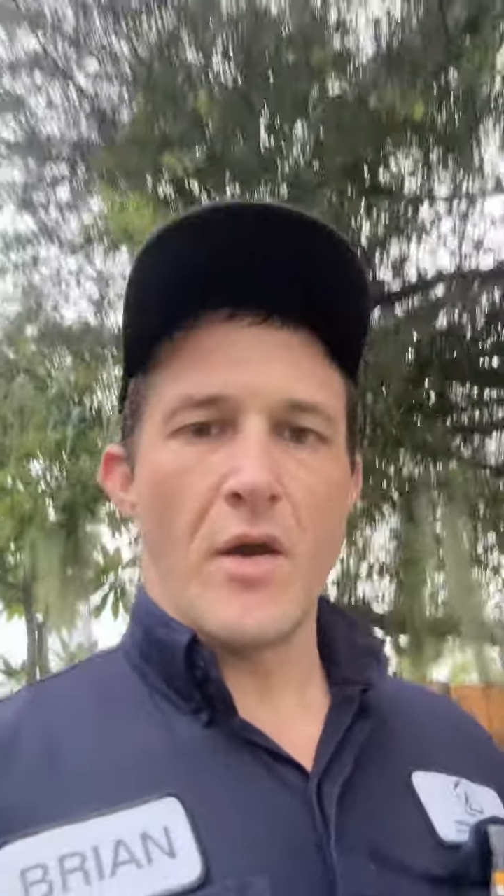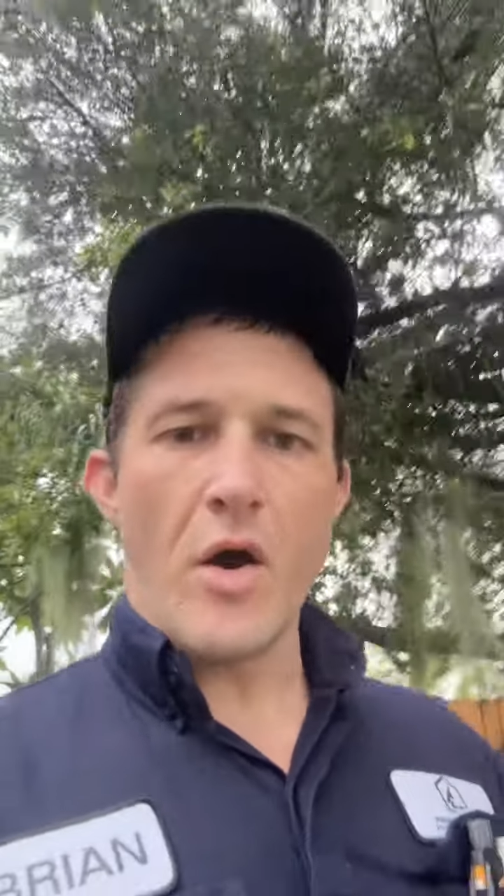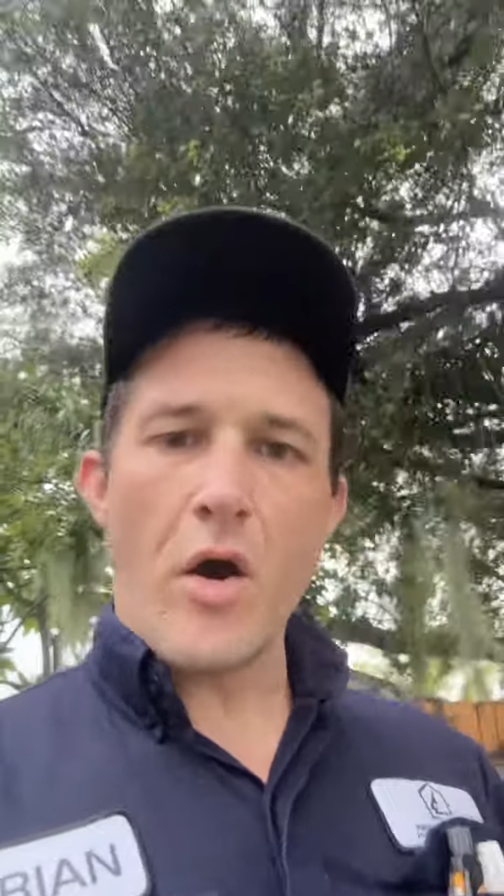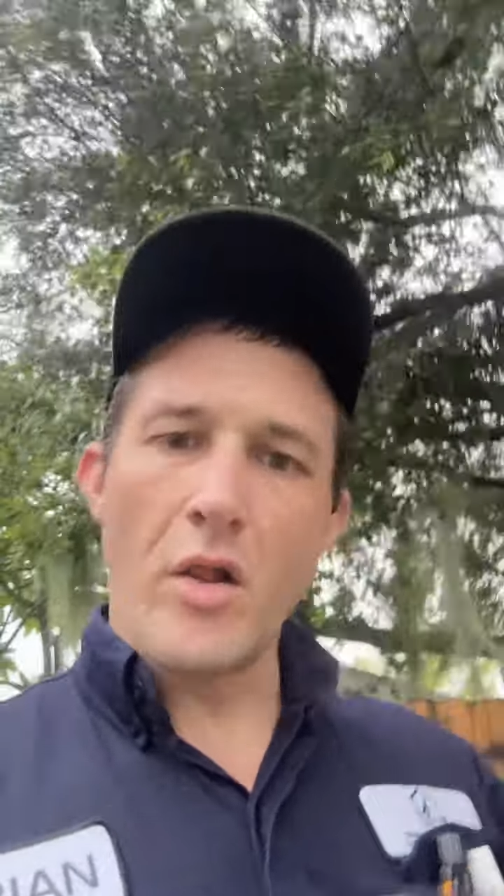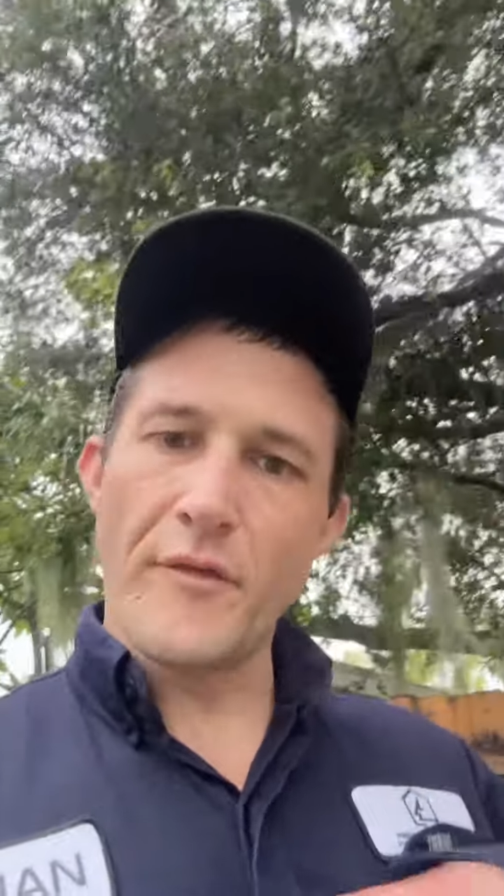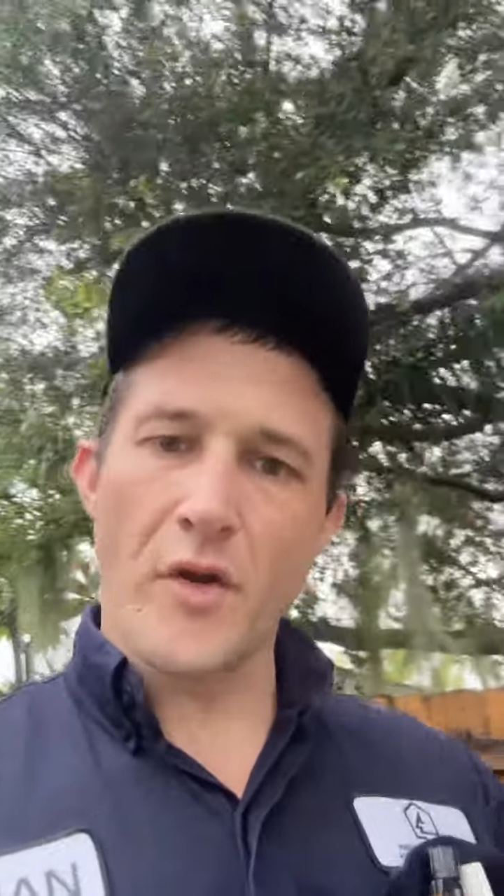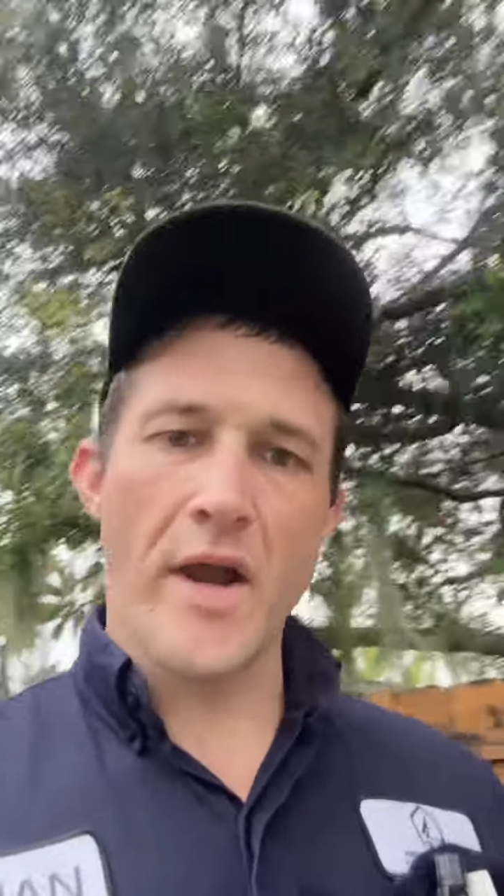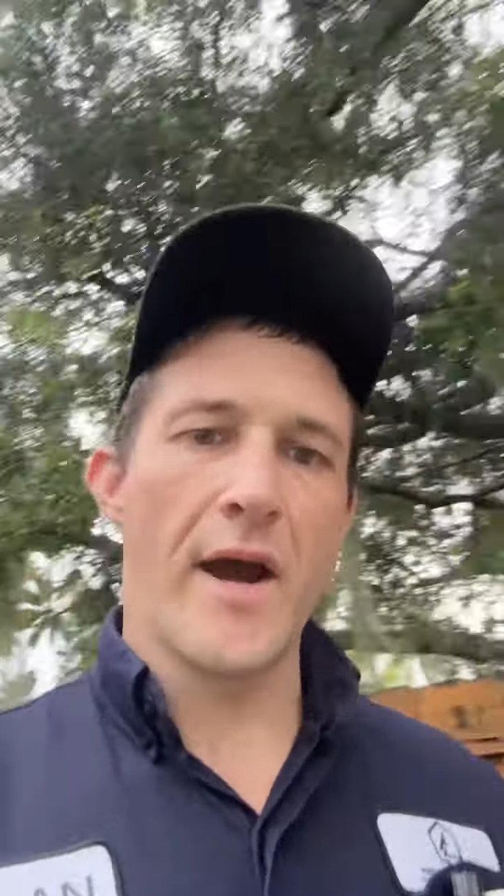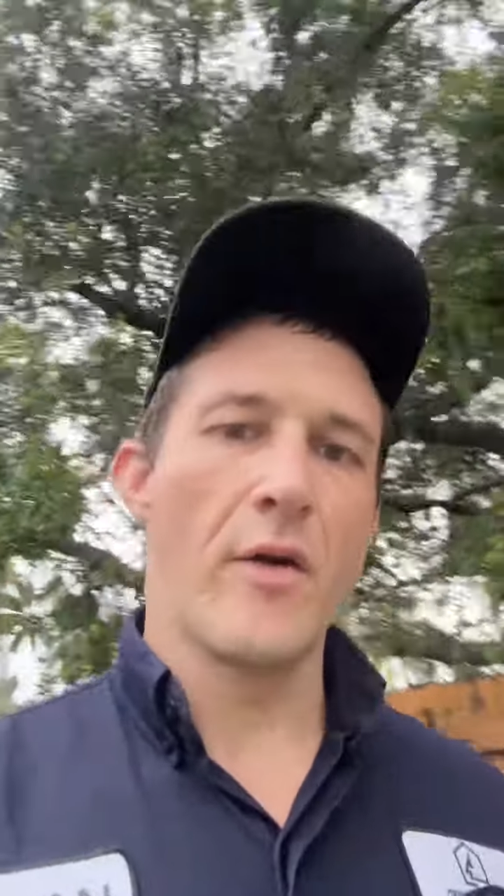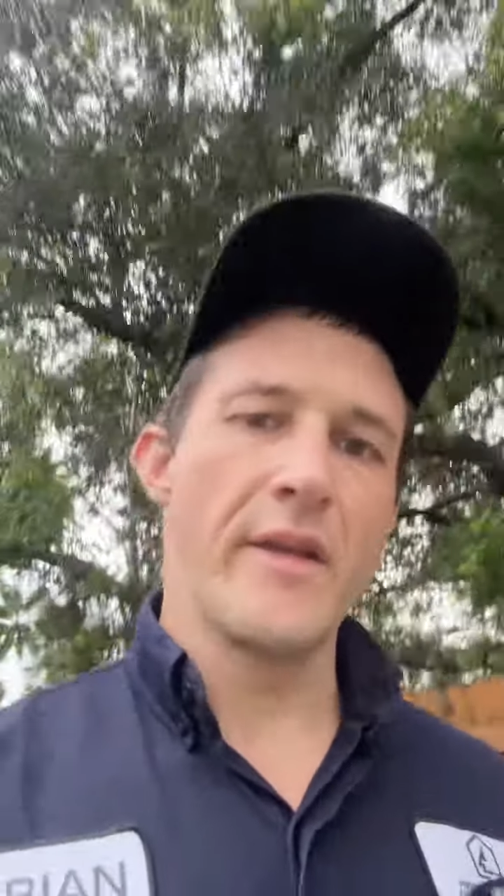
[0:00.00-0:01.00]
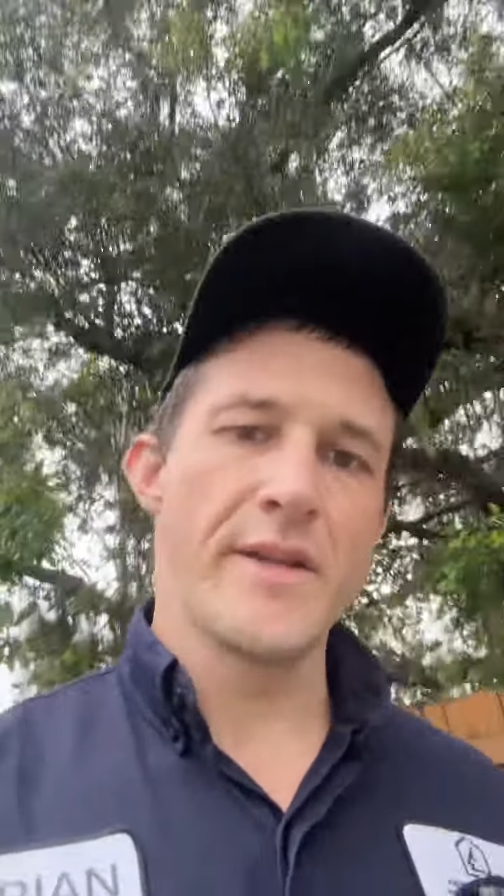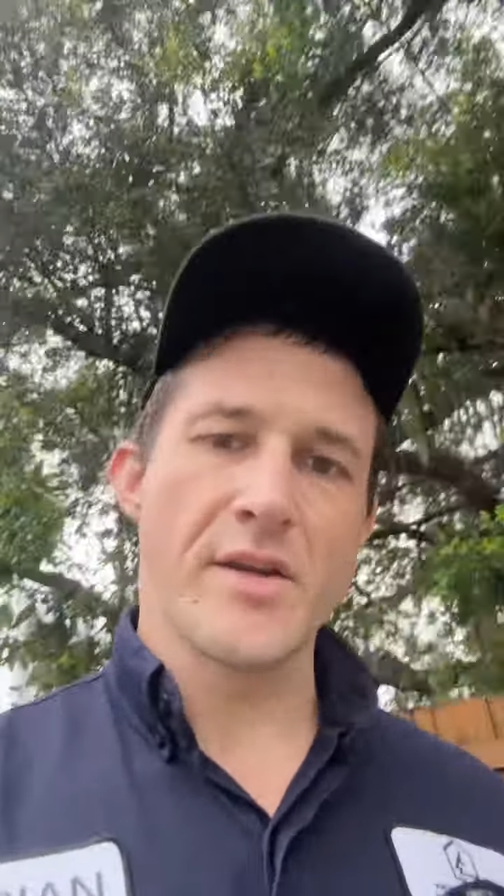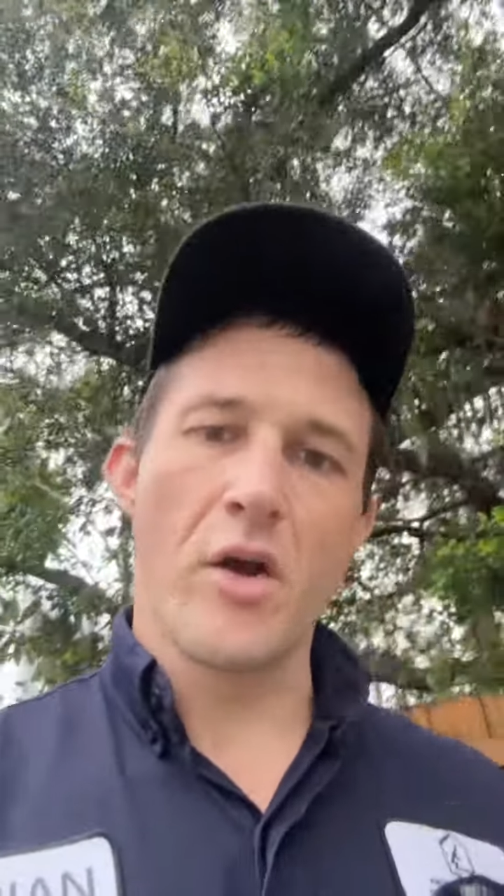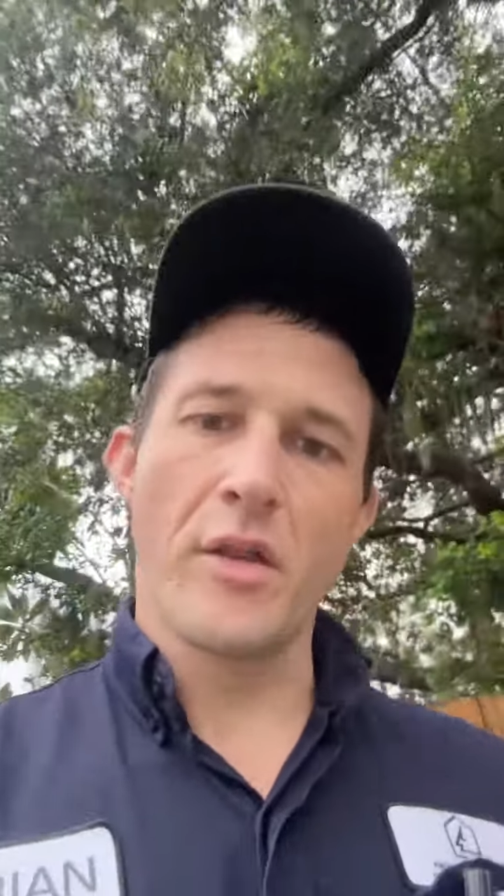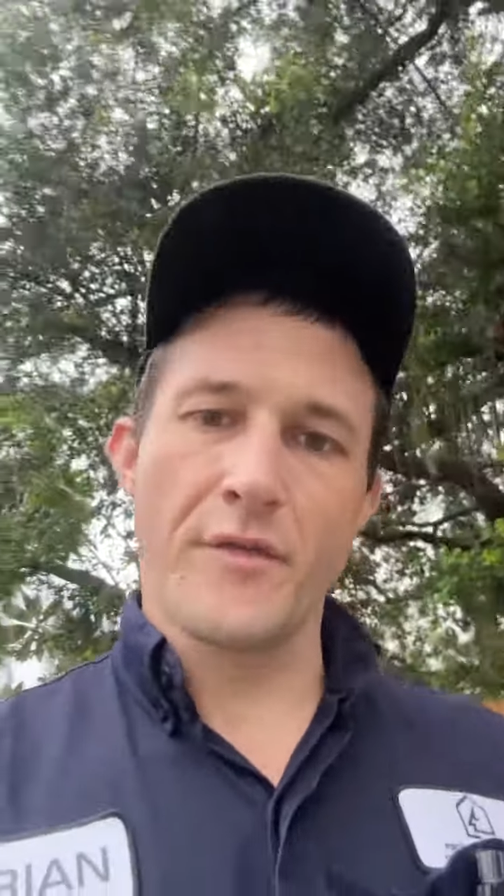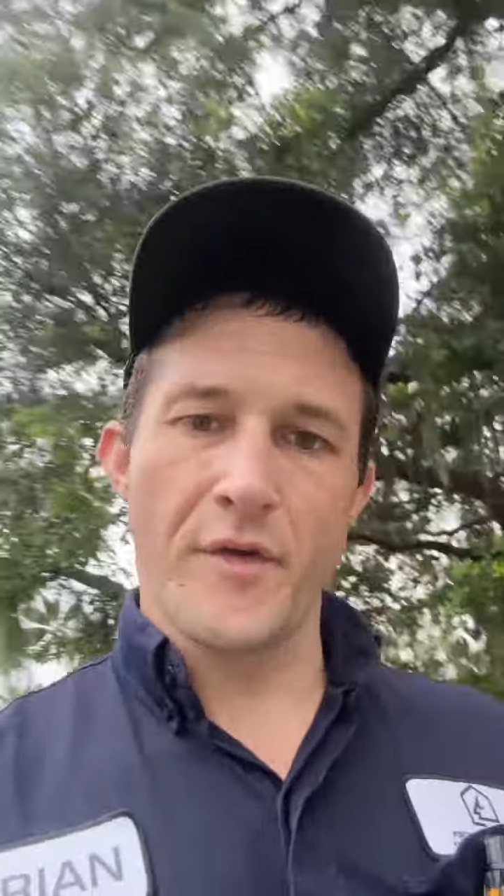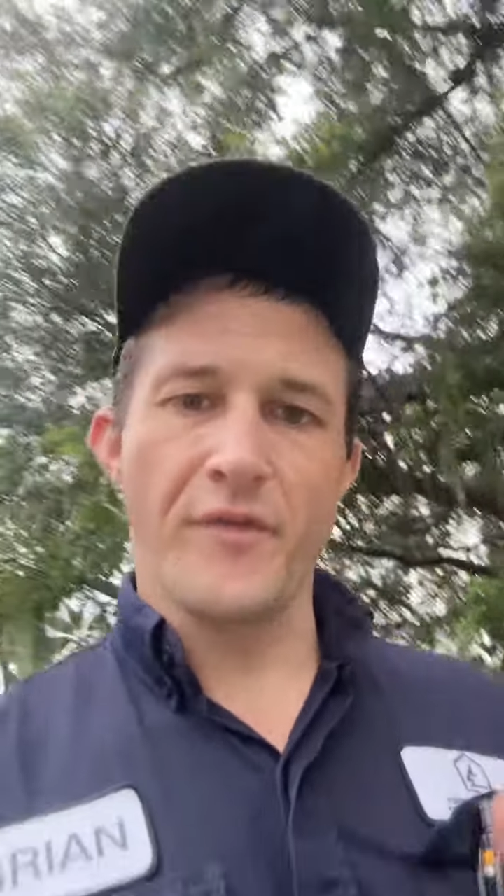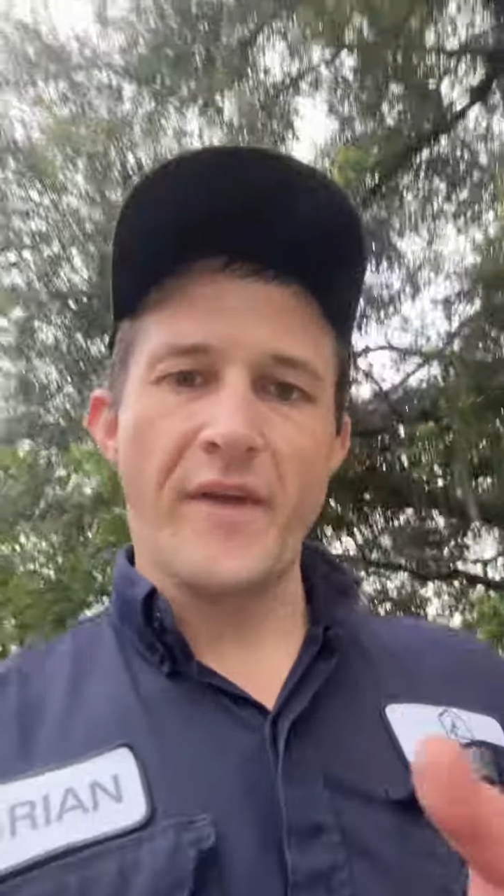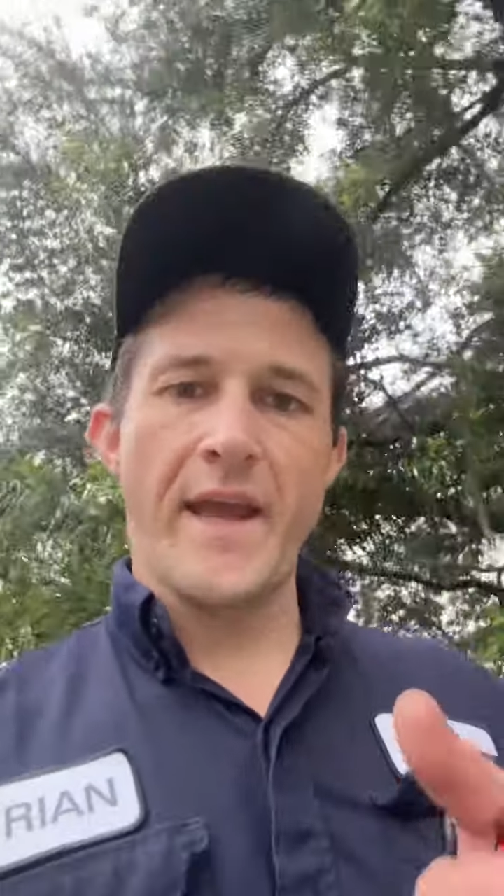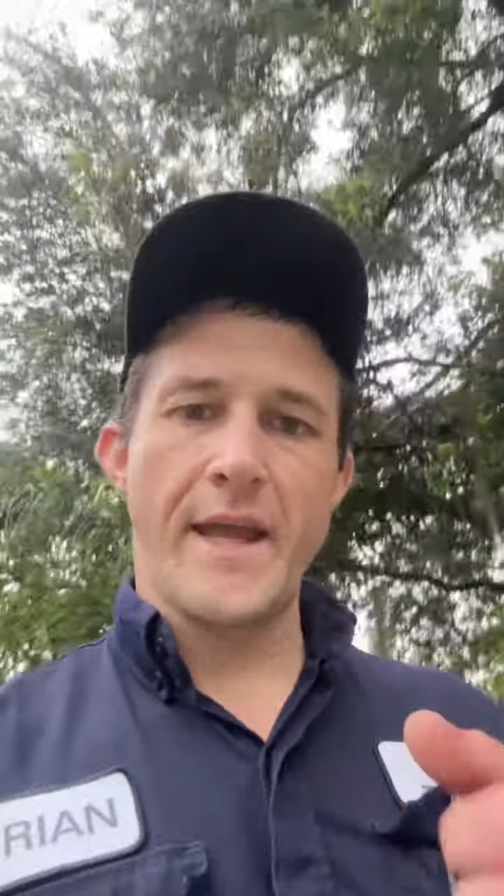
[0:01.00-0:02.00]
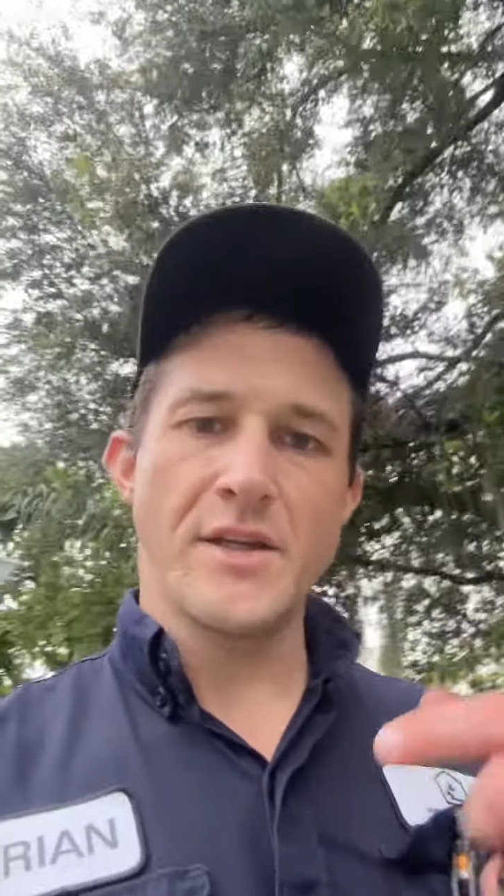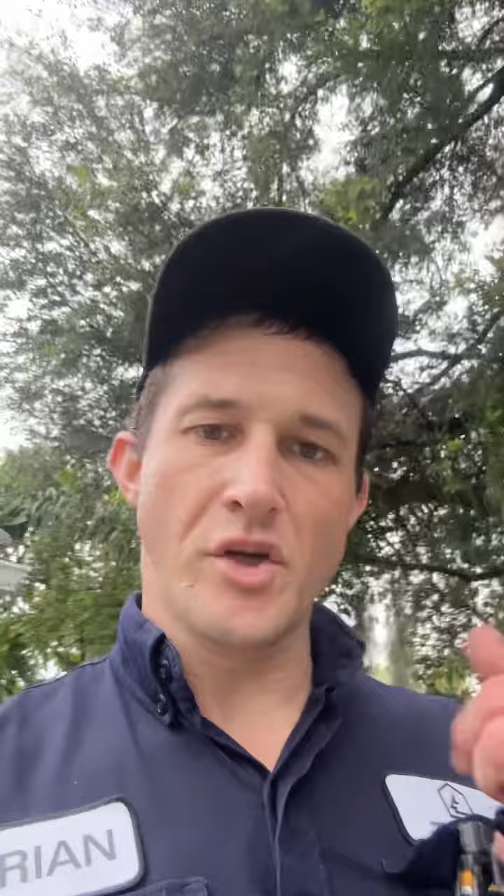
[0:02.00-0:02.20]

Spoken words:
All of your outlets, all of your fans,